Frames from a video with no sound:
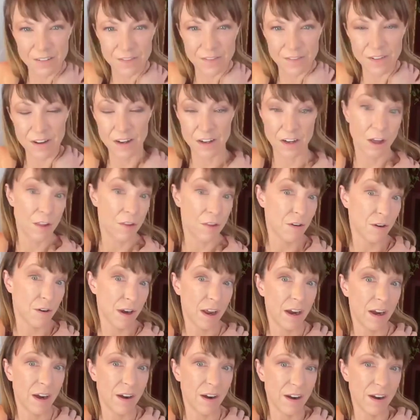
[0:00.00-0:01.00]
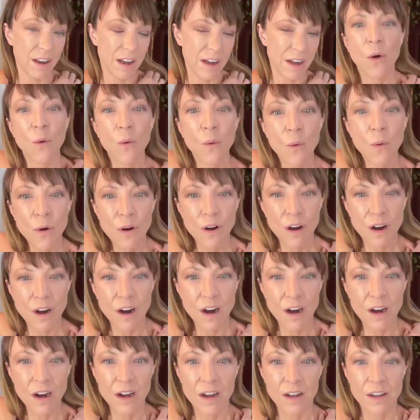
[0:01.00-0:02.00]
another area, or
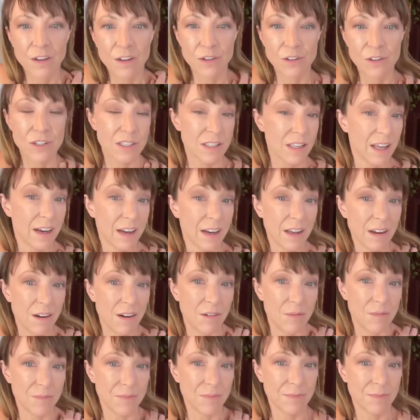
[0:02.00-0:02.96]
you just let it go.